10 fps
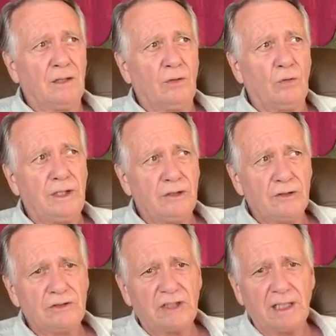We
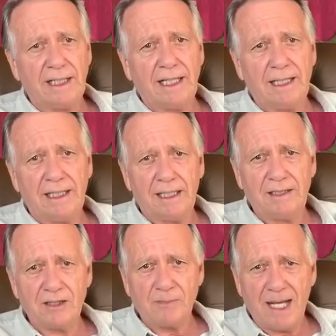use a
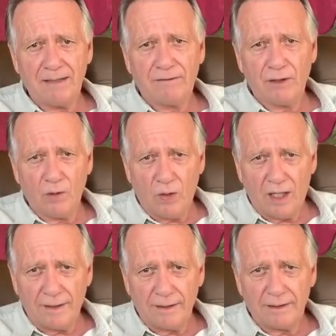dishpan full of
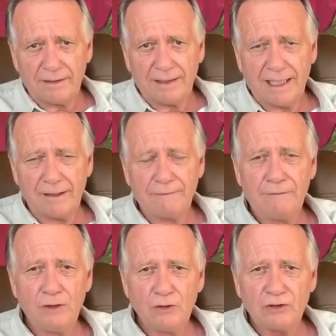water and a
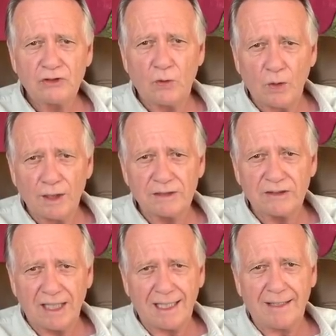few
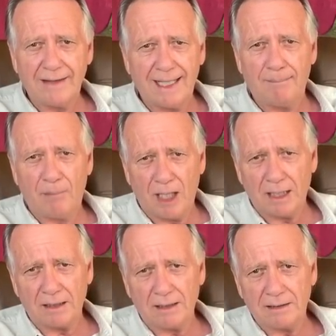squirts out of that
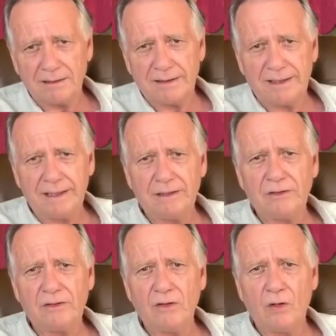bottle
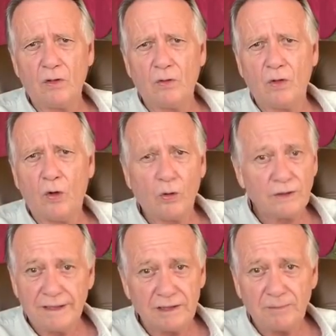into the
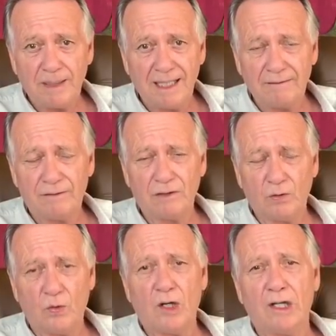whole dishpan full
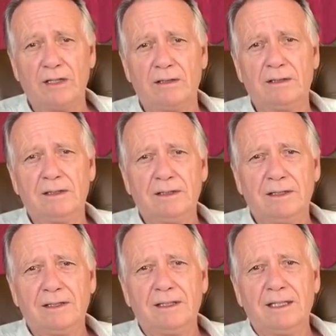of water.
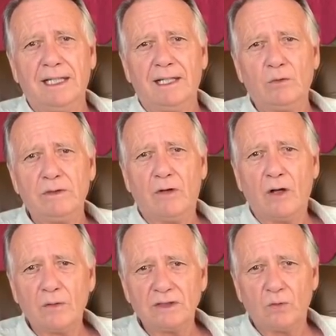And we've
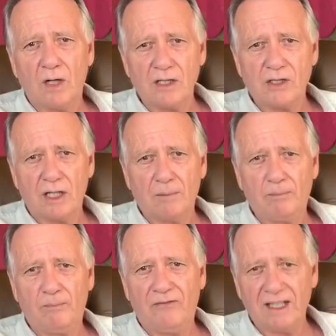always washed our
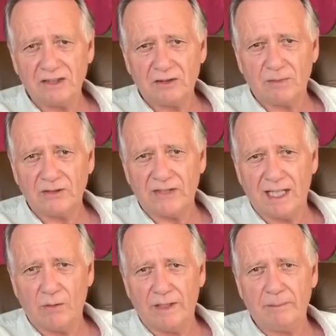vegetables
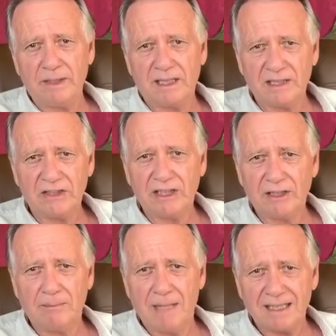that way because
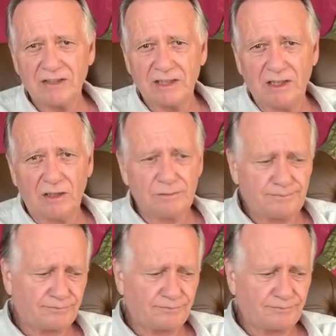here in Mexico,